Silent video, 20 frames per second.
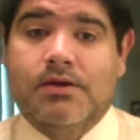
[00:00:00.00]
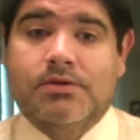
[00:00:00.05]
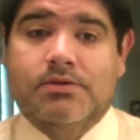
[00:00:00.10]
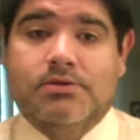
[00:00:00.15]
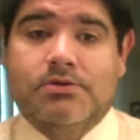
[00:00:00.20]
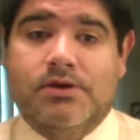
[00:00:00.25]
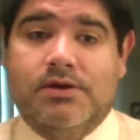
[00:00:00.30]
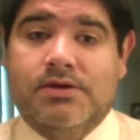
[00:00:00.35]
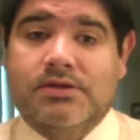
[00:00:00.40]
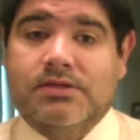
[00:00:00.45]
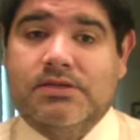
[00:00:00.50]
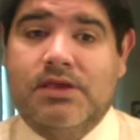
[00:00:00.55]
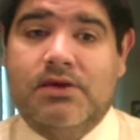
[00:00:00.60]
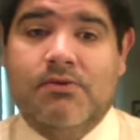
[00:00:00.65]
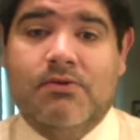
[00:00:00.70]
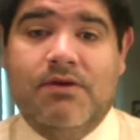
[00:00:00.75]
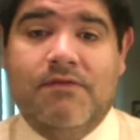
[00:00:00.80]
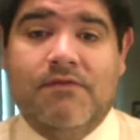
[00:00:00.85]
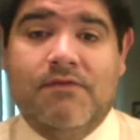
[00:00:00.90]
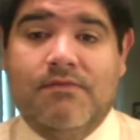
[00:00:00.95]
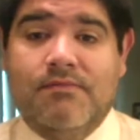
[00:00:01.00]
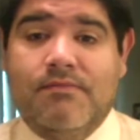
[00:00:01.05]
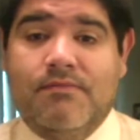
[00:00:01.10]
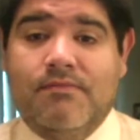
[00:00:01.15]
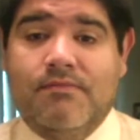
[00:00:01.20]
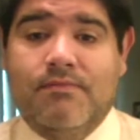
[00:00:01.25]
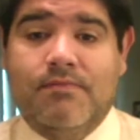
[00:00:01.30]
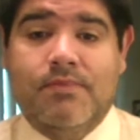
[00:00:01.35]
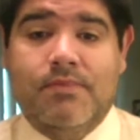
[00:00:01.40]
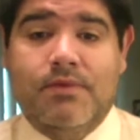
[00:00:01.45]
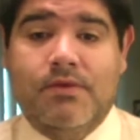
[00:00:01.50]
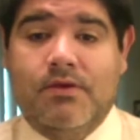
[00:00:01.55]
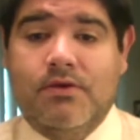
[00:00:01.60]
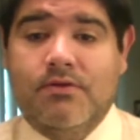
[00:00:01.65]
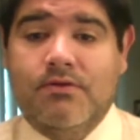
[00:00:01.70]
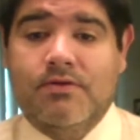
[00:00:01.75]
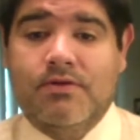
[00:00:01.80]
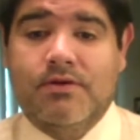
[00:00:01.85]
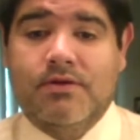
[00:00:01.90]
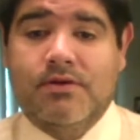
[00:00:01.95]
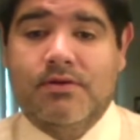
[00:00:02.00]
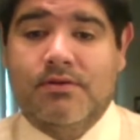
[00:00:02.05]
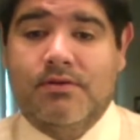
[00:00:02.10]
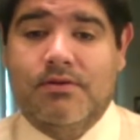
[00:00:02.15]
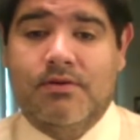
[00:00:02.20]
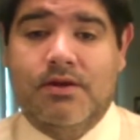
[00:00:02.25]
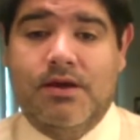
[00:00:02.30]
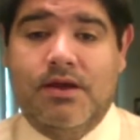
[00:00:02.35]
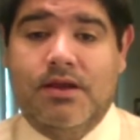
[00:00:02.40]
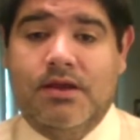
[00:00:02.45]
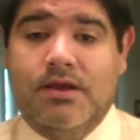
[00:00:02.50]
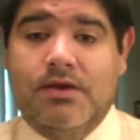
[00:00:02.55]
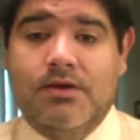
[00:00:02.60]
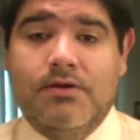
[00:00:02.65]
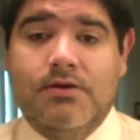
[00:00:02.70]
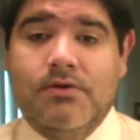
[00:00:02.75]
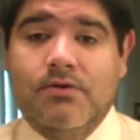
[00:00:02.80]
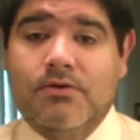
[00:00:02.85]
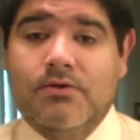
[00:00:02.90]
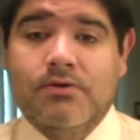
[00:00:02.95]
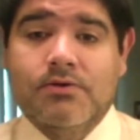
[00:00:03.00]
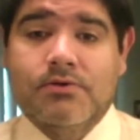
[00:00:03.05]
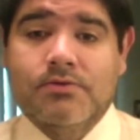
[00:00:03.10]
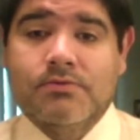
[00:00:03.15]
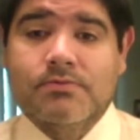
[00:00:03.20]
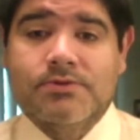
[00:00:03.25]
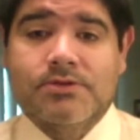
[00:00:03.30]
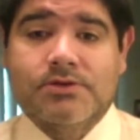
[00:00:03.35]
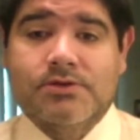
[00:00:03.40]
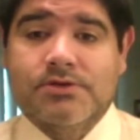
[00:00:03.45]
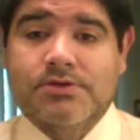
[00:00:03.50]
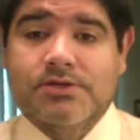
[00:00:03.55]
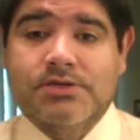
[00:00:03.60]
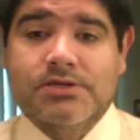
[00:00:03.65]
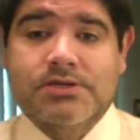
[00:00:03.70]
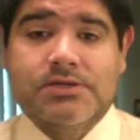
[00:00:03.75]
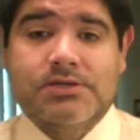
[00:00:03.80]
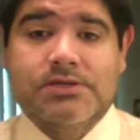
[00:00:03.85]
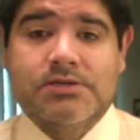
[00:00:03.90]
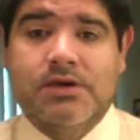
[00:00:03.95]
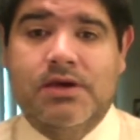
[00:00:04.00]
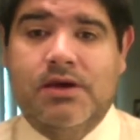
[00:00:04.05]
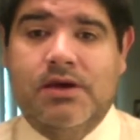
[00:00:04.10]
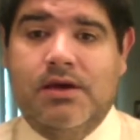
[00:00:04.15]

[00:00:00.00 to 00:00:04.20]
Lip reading: Try to stay away from using any Google searches.